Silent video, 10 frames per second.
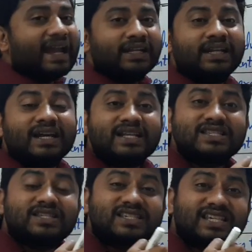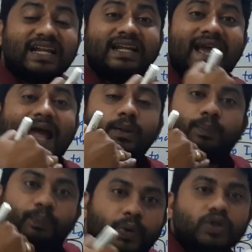and send
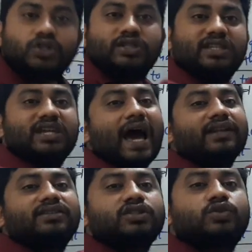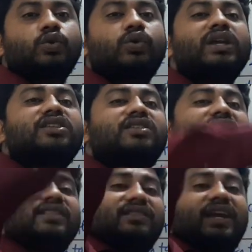and push the charges to reach
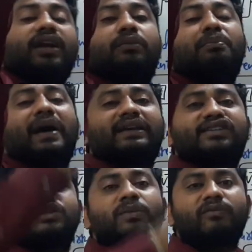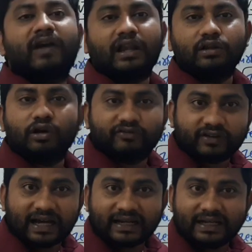their maximum value of
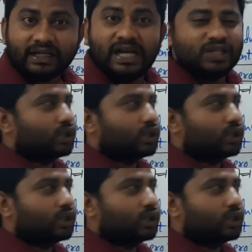current.